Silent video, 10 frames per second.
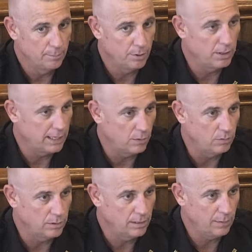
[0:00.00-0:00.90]
pull
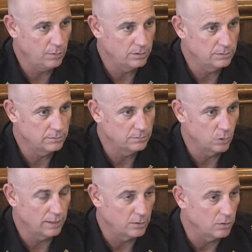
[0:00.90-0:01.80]
out, they would
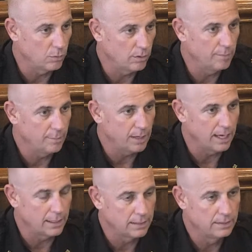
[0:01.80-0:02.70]
want their Okay. equipment.
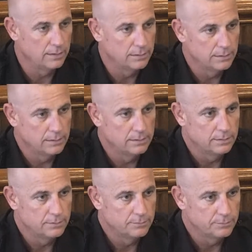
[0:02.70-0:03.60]
Let's, um, let's
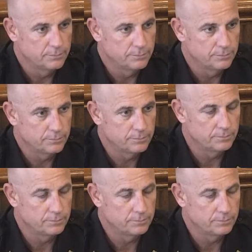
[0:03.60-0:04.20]
work together and